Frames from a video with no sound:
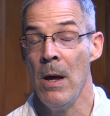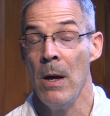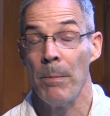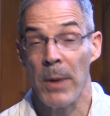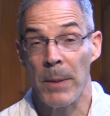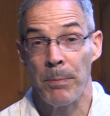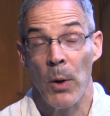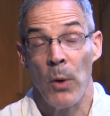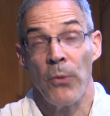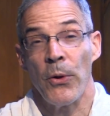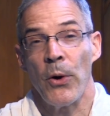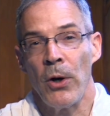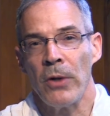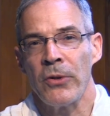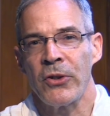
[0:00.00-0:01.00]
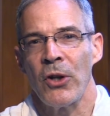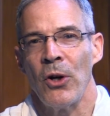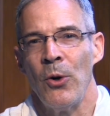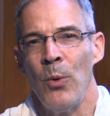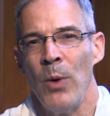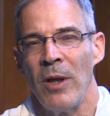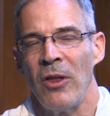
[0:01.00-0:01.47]
but both also
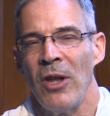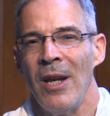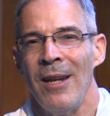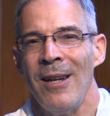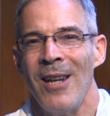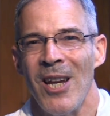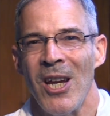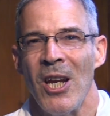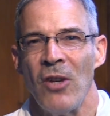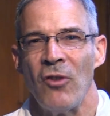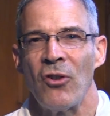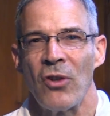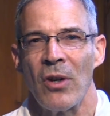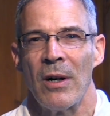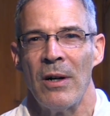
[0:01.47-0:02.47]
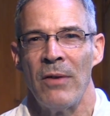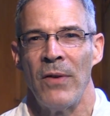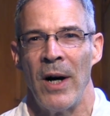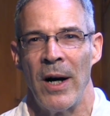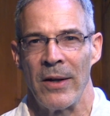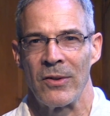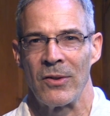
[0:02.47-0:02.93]
within each of
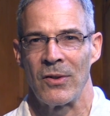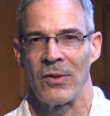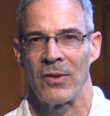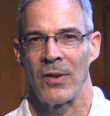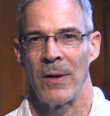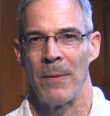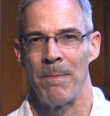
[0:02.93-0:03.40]
us.